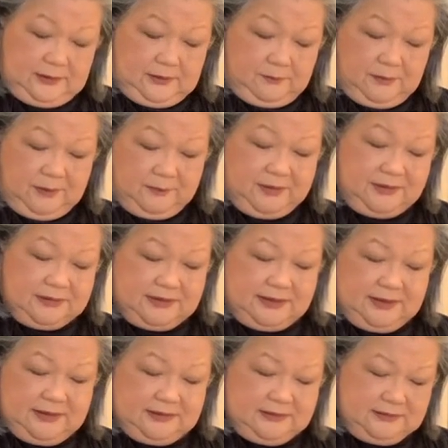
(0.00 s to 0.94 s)
Mum and
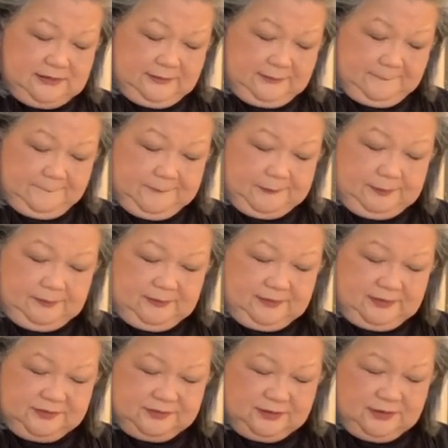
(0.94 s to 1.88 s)
Dad
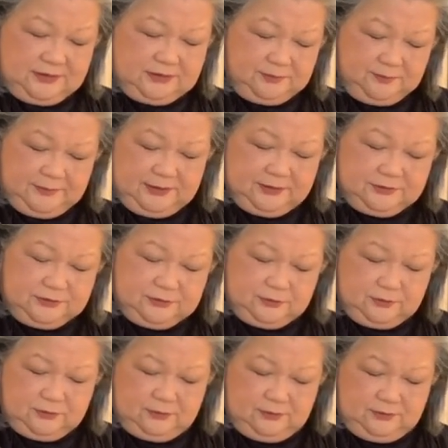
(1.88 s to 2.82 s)
sent me
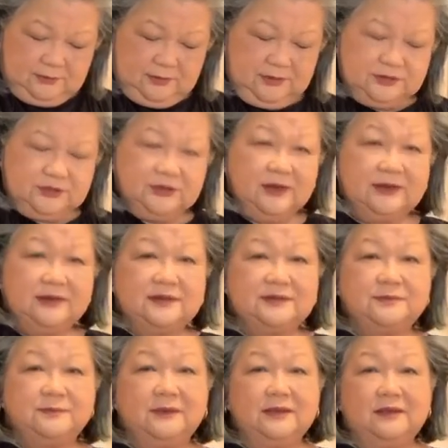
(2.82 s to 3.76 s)
to a
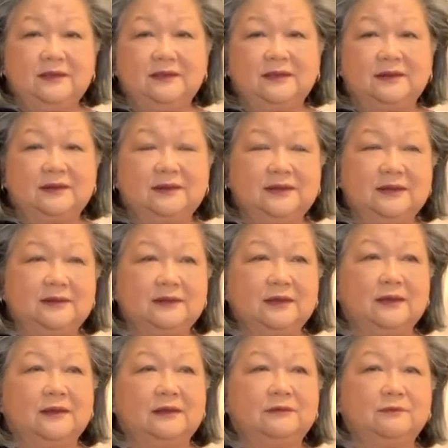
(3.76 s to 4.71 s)
Chinese-speaking
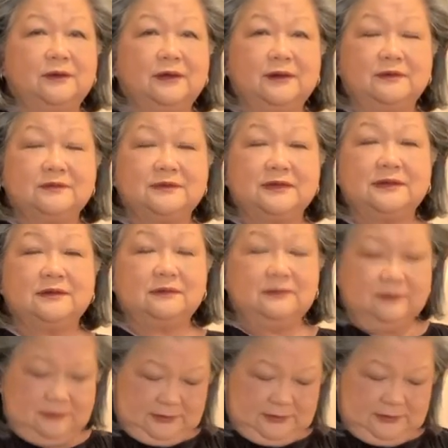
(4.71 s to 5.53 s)
kindergarten when I was little.